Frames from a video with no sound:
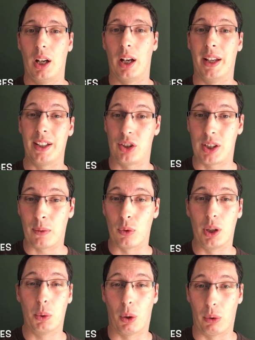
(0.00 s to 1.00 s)
And that's
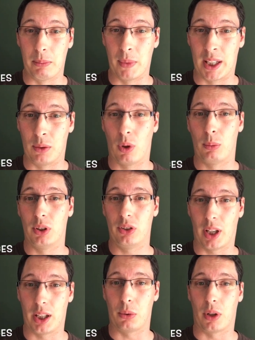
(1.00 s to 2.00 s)
generally what we mean when we
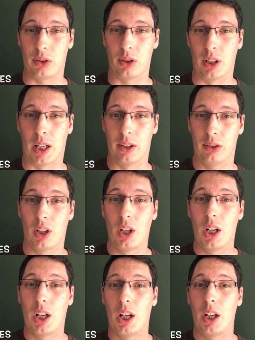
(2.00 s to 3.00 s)
say questionnaires.
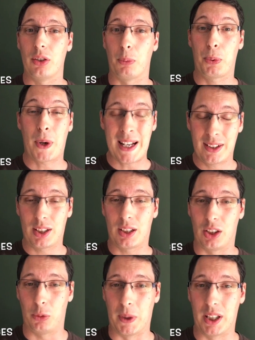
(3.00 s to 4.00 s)
So
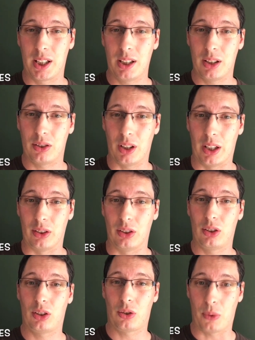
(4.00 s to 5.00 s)
practically speaking, as a
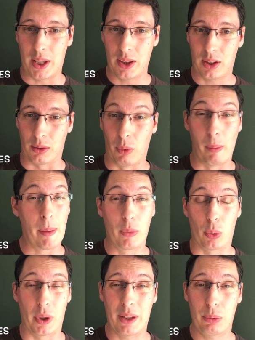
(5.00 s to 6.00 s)
strength, and remember,
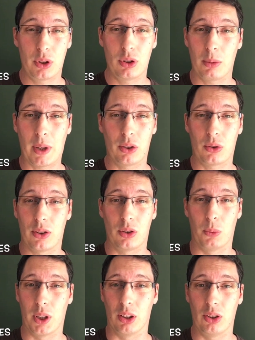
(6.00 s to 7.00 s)
whenever we're talking about strengths
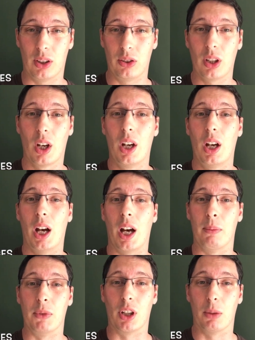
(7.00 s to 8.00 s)
and weaknesses,
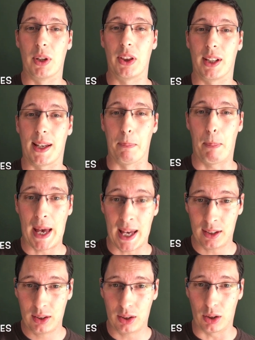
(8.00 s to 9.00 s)
you've got to be thinking
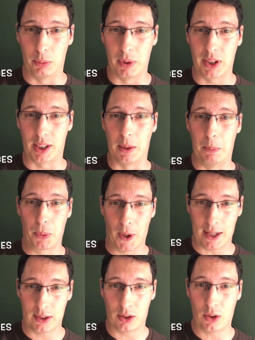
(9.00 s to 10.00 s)
PET, you've got to be thinking
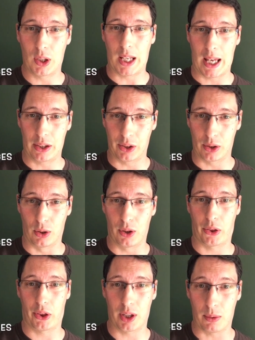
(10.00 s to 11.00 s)
practical, ethical,
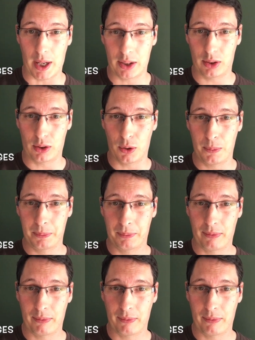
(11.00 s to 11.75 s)
theoretical.